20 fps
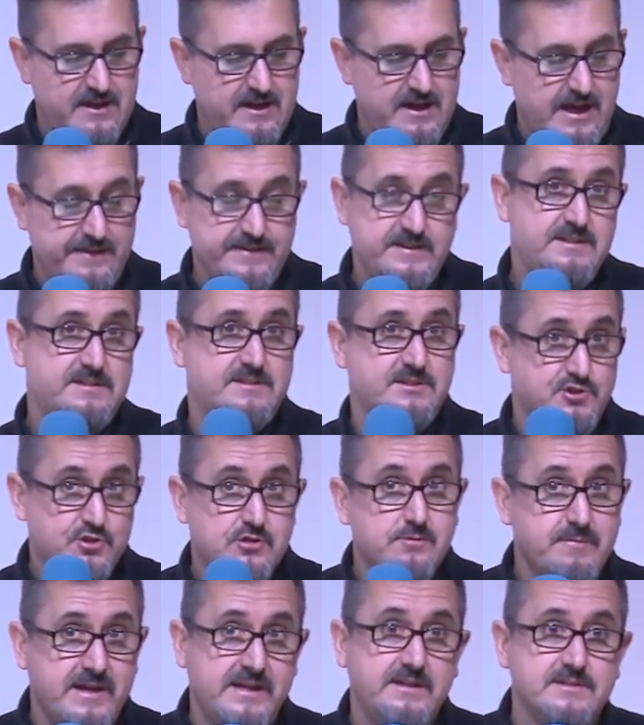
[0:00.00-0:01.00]
And this is a
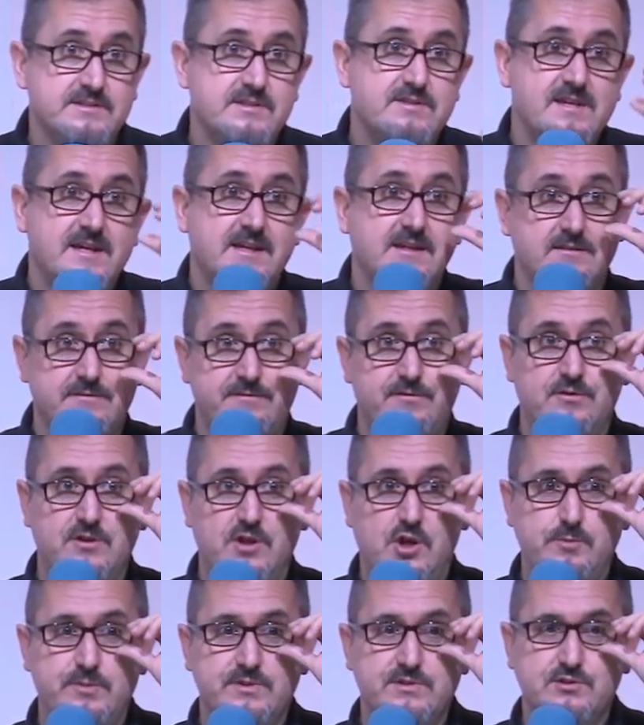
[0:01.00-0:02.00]
tremendous thing for an
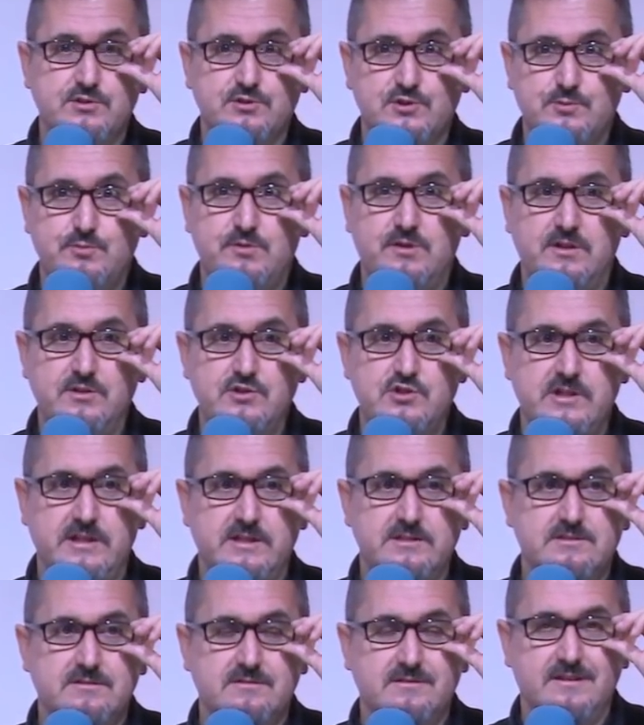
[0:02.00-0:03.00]
open source
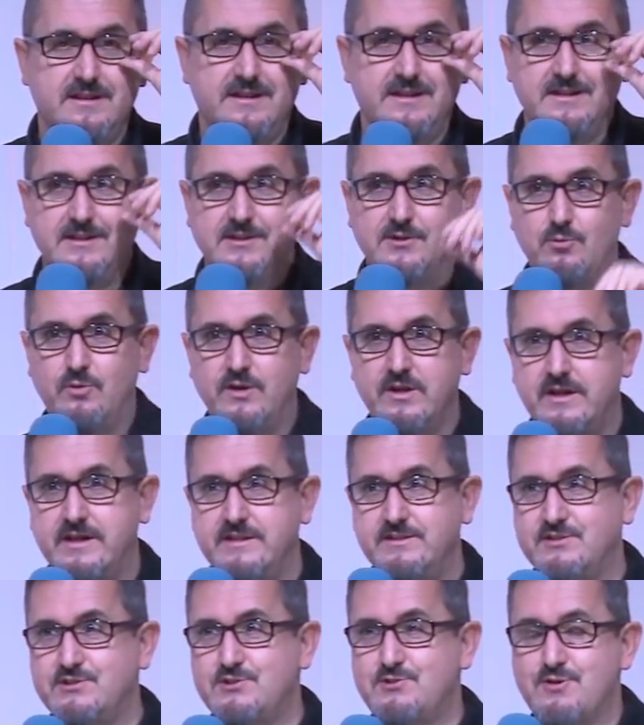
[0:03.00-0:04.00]
project. Uh, when I
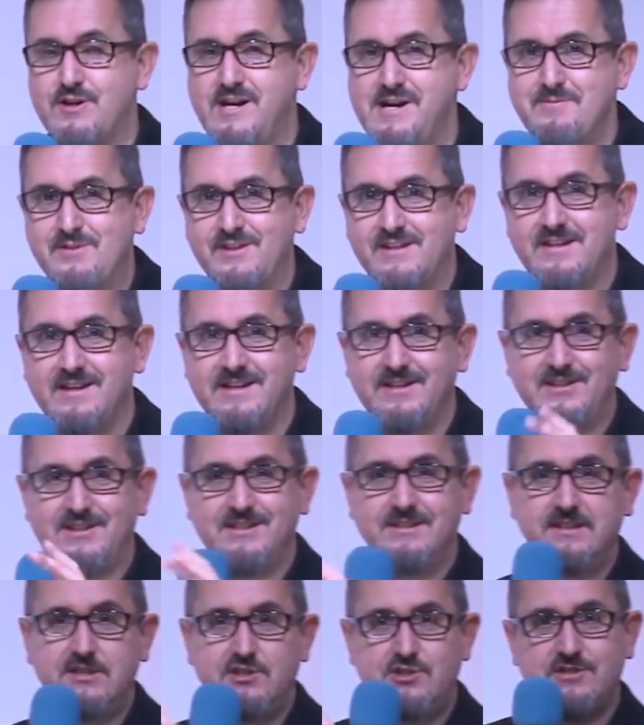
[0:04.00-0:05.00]
describe the kind of
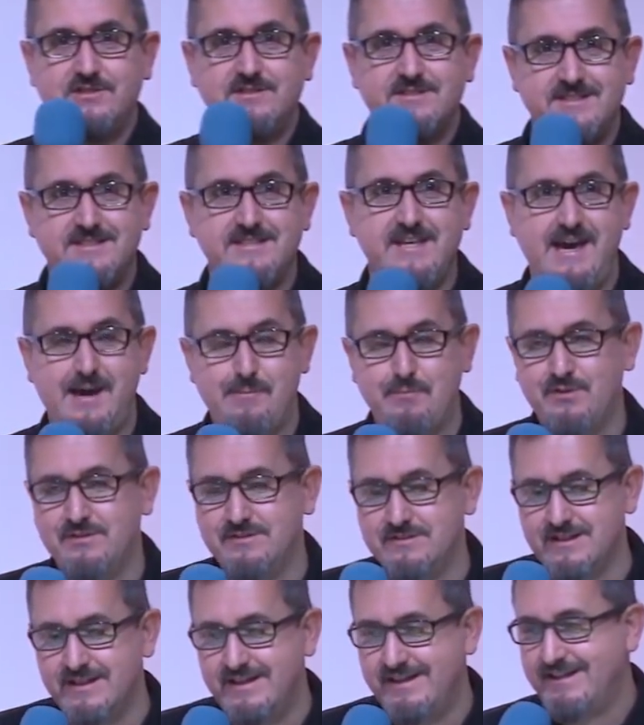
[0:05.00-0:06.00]
conditions this
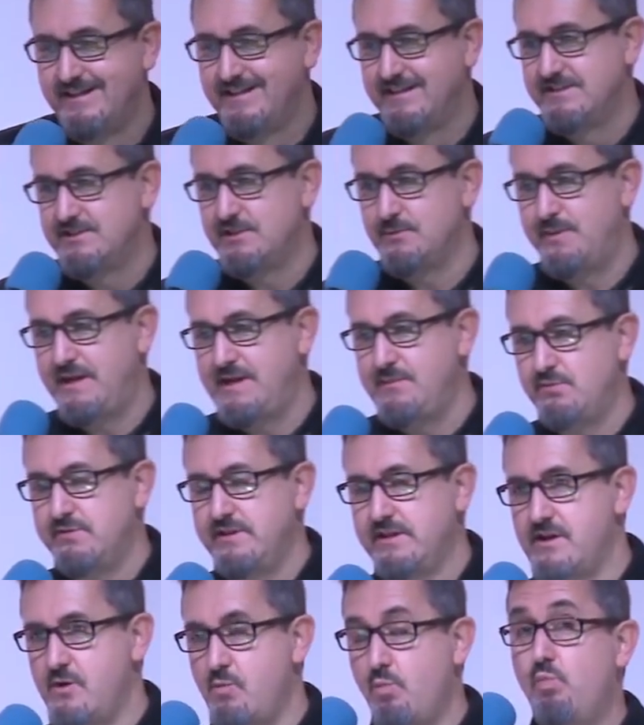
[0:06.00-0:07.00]
happened to people,
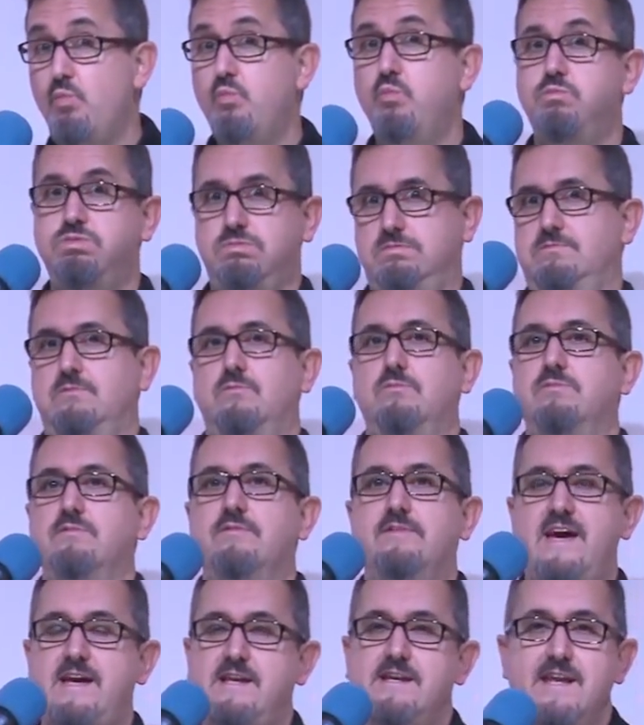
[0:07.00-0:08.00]
they go,
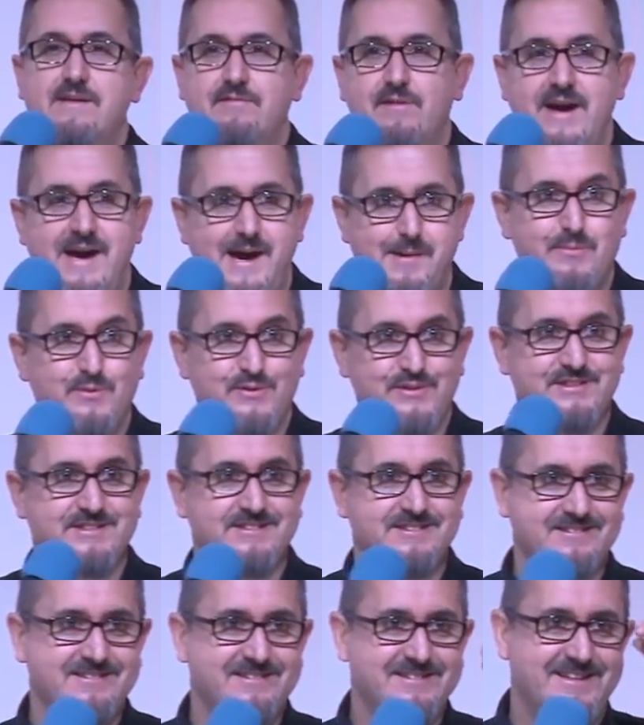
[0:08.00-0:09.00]
that never
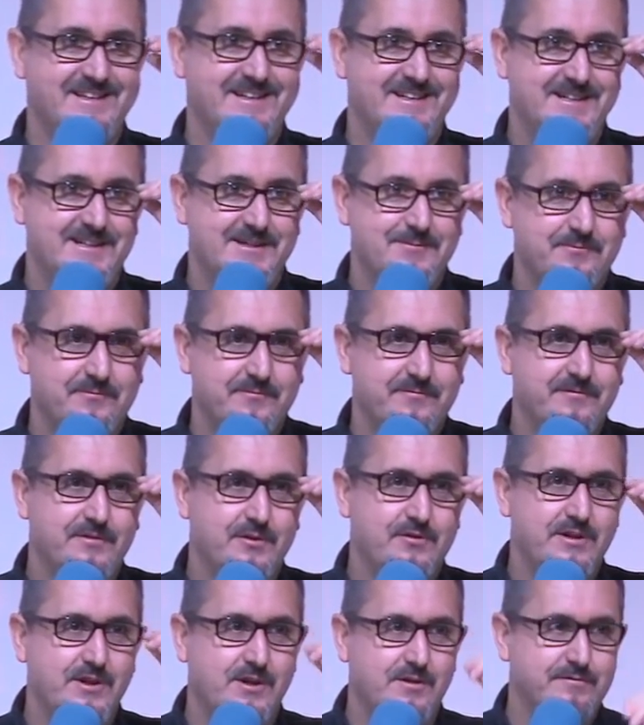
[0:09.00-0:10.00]
happens um,
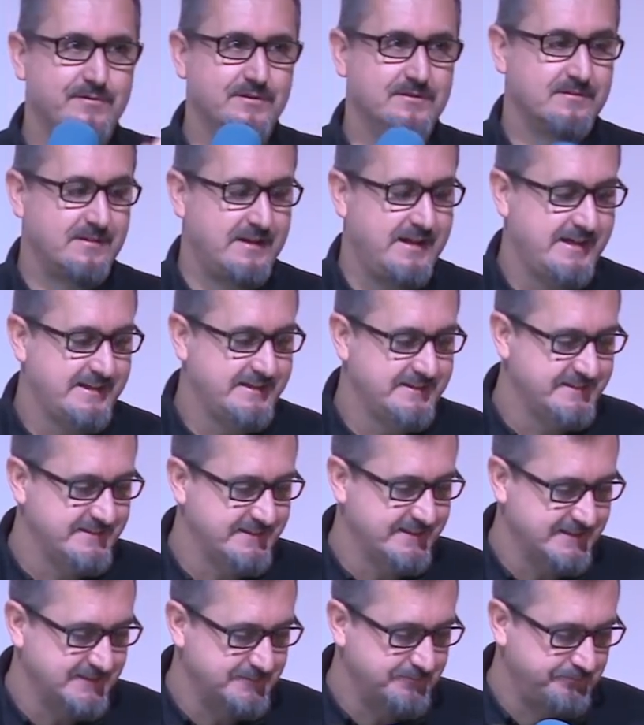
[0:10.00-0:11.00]
very often. And
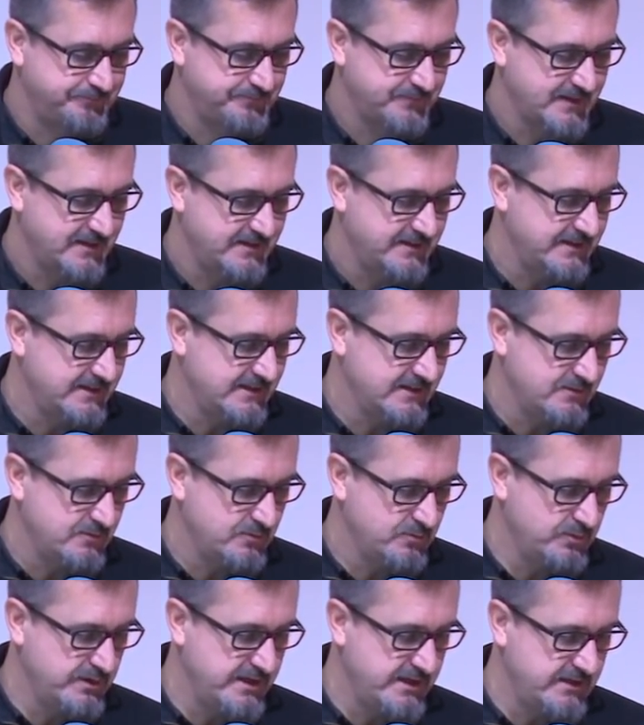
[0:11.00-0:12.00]
um, uh,
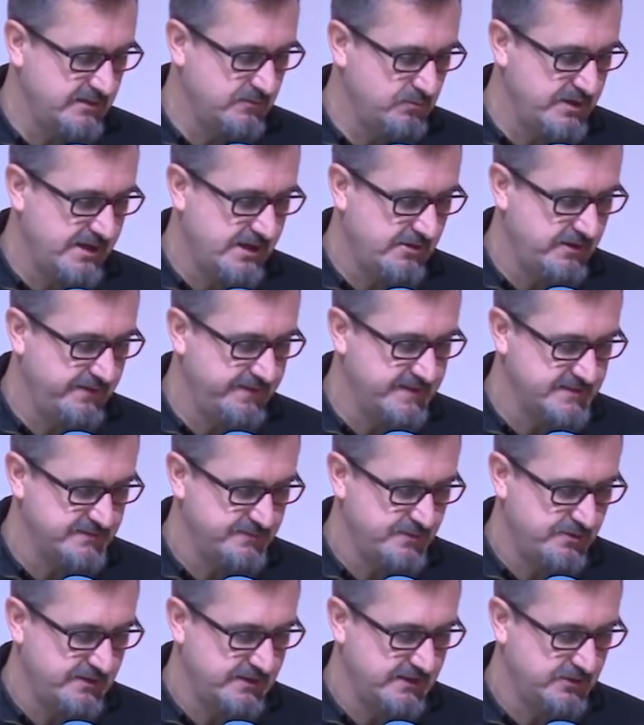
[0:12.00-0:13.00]
we, we are in this
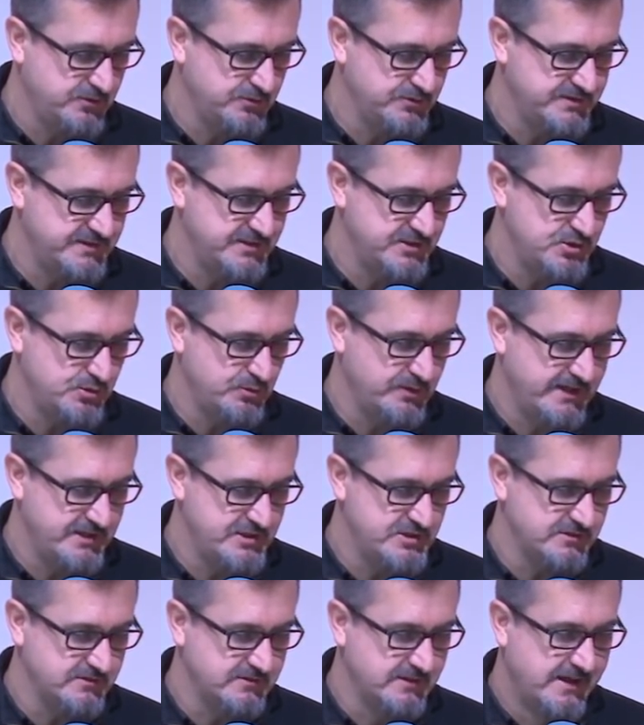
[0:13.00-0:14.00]
very good
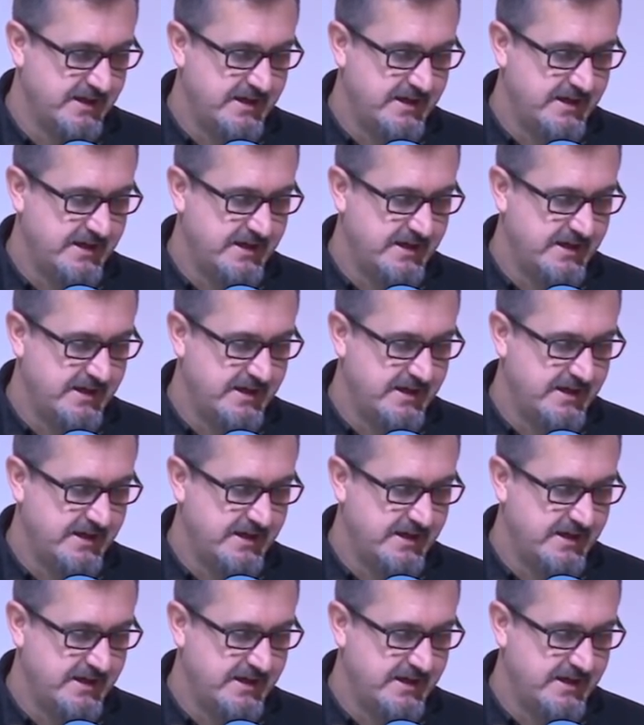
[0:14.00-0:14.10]
situation.